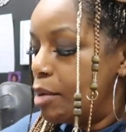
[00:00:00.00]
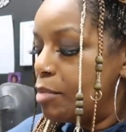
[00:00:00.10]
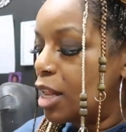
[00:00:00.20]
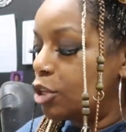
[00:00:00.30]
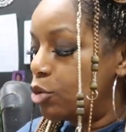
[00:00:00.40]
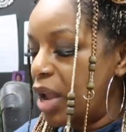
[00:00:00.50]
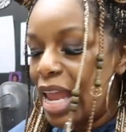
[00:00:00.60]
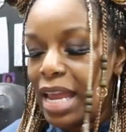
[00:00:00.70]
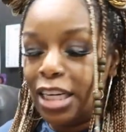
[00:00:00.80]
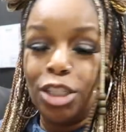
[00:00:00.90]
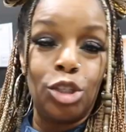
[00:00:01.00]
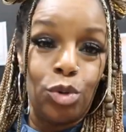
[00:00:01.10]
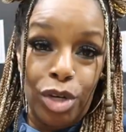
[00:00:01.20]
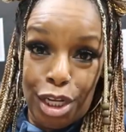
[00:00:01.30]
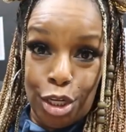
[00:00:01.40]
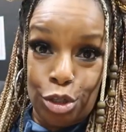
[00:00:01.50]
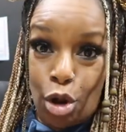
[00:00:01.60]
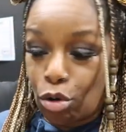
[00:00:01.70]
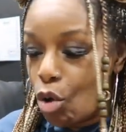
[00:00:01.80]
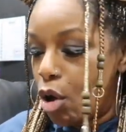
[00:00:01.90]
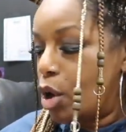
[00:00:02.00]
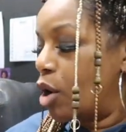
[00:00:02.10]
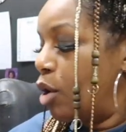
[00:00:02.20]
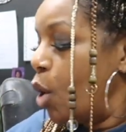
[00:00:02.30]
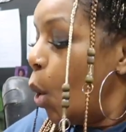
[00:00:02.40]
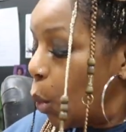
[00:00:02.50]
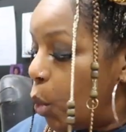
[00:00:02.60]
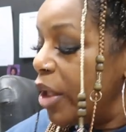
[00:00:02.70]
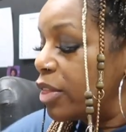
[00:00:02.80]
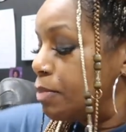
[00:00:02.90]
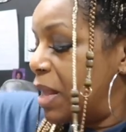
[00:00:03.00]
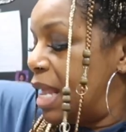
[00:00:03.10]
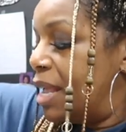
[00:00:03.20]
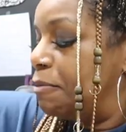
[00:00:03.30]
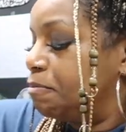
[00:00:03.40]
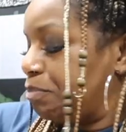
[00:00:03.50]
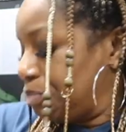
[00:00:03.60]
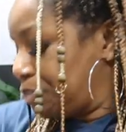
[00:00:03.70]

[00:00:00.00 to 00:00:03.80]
My little handy student is no longer with me.